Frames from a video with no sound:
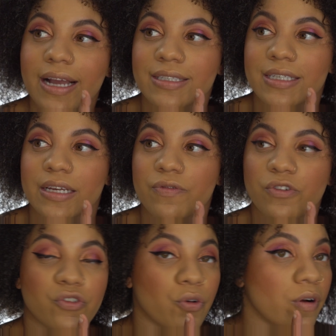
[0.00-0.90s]
I can see it
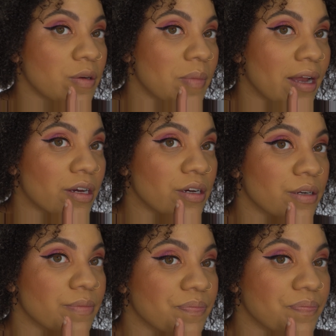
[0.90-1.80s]
for sure on the
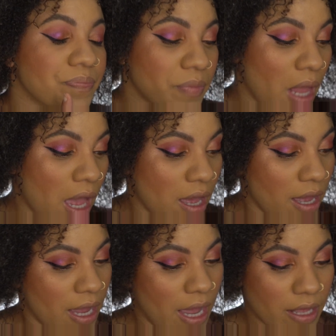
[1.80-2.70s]
monitor.
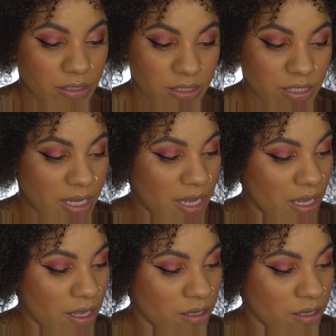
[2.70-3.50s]
And see.